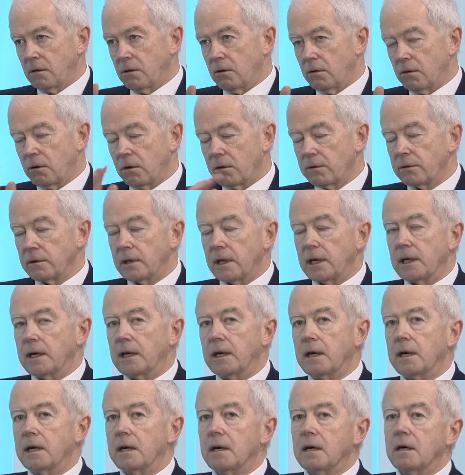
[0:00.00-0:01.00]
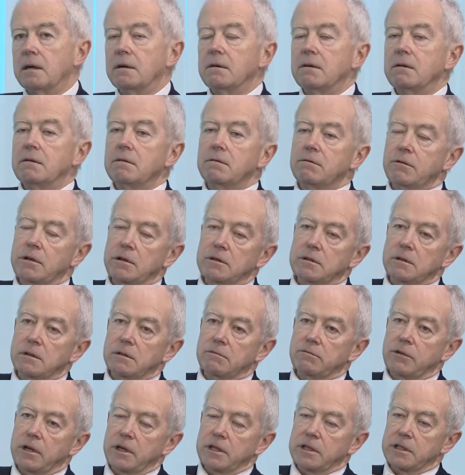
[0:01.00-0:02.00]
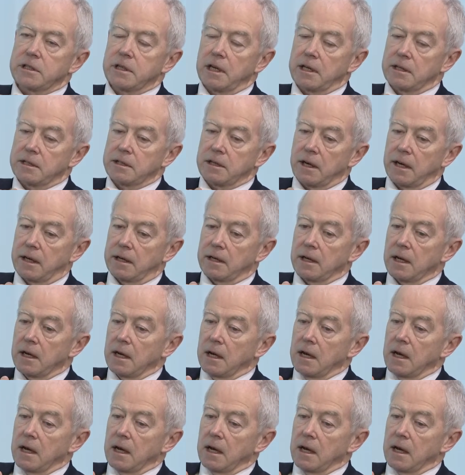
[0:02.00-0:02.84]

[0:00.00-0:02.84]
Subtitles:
or on the real estate side,